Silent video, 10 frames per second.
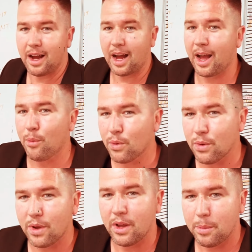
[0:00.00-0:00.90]
I will
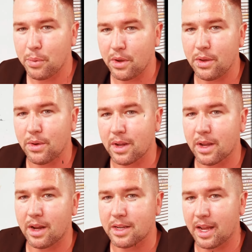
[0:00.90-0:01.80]
put you in
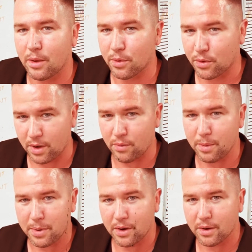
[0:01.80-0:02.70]
contact with credit
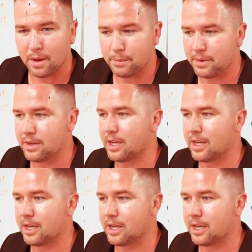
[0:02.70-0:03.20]
repair companies.